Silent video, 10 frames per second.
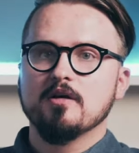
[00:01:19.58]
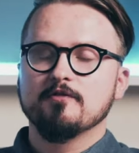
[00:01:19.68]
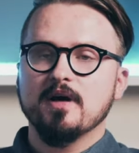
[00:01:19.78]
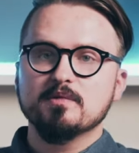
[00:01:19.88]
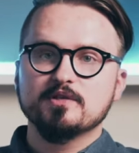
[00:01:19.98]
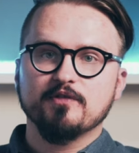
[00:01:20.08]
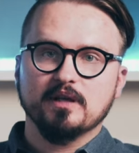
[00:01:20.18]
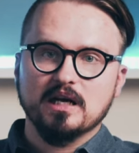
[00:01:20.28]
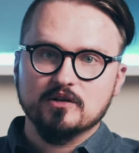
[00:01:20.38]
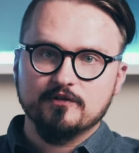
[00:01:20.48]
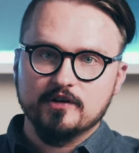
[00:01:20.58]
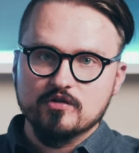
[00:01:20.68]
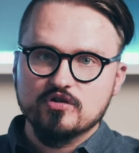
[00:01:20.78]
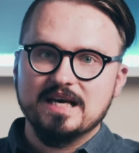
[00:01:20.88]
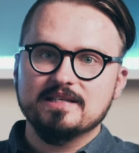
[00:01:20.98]
Famous photographer
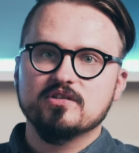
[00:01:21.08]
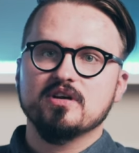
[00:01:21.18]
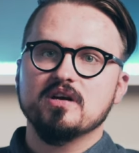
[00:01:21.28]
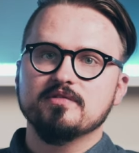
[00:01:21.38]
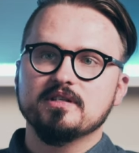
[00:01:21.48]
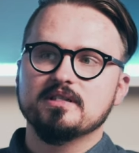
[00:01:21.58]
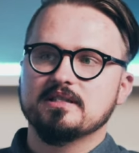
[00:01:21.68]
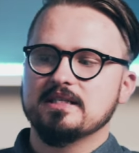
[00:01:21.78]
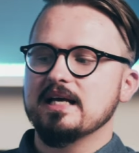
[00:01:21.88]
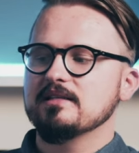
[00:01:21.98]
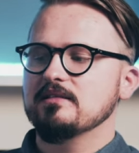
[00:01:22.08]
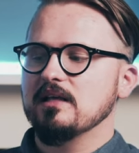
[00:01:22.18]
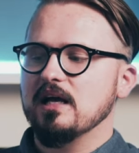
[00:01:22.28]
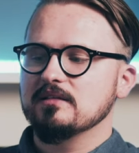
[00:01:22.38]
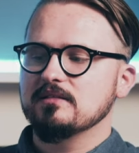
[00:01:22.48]
Chase Jarvis said
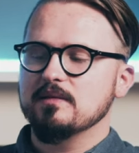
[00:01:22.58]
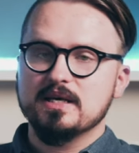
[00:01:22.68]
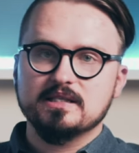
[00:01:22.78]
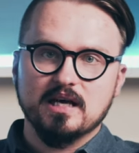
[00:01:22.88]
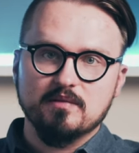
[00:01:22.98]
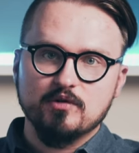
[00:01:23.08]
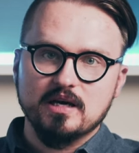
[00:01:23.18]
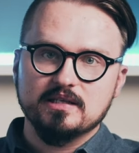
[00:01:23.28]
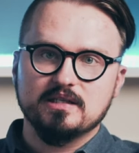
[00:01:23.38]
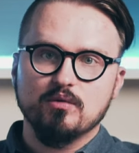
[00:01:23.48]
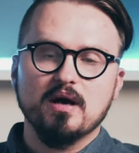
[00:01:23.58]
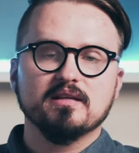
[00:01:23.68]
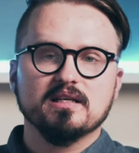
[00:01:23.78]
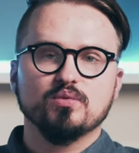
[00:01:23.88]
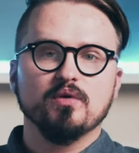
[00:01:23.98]
that the best camera is the one
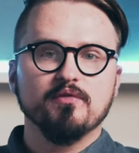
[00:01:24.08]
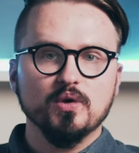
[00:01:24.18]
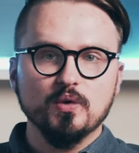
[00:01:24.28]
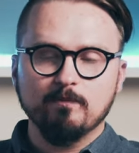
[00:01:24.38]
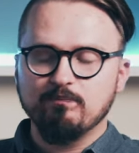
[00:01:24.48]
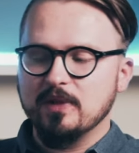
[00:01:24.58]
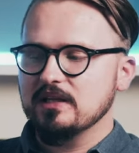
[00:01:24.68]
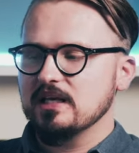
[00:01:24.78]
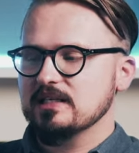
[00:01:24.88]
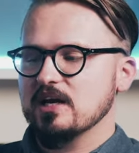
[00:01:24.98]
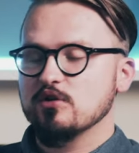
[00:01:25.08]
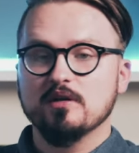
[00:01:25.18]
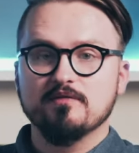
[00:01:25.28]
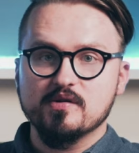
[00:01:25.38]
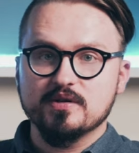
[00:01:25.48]
that's with you, and that's
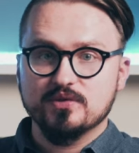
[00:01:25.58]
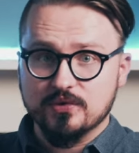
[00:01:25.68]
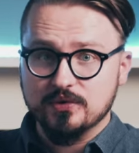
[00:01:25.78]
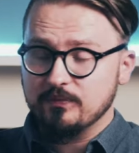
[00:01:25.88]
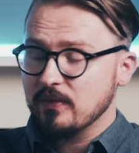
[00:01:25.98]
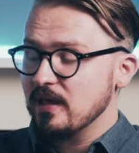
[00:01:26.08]
actually very true.